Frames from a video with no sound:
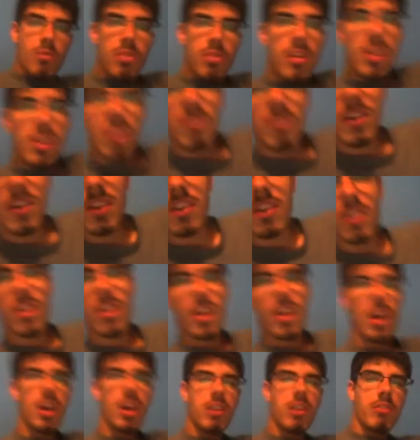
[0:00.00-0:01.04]
Think of it
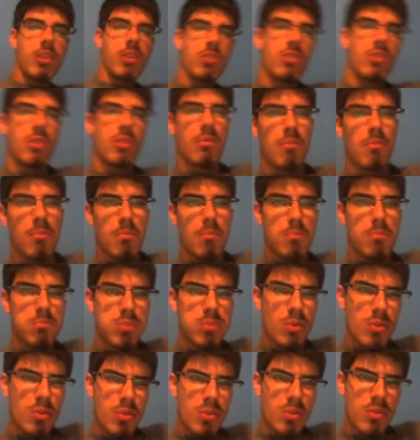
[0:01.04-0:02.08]
kind of as a
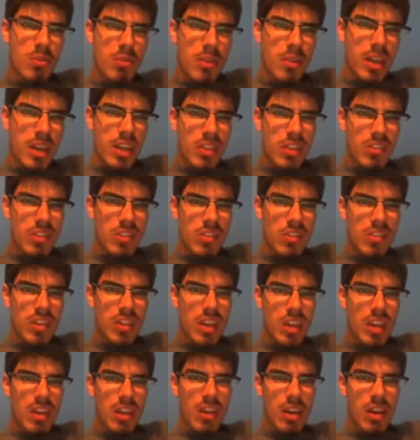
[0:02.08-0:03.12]
bowl, I guess you could
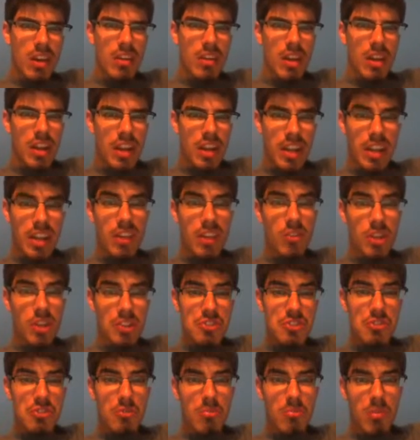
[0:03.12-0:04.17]
say, an
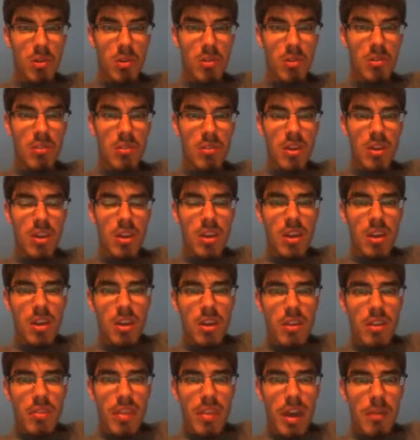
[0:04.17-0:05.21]
ecological bowl.
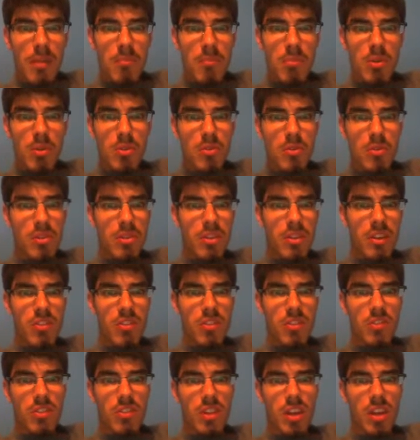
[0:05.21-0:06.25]
That bowl
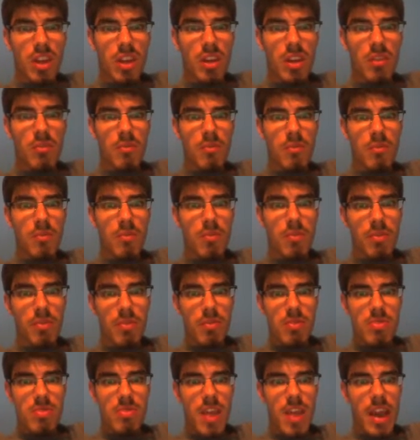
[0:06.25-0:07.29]
underneath the city,
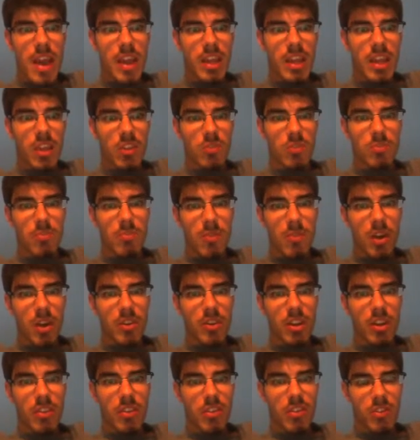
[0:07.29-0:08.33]
that is
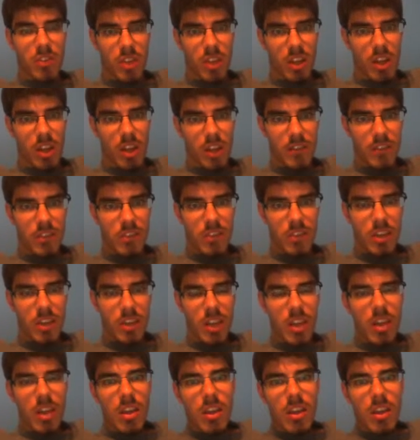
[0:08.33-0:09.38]
underneath the city
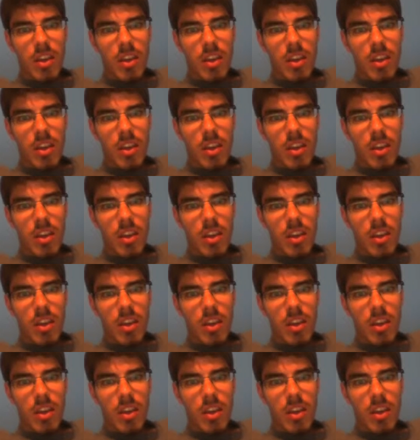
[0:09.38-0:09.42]
obviously,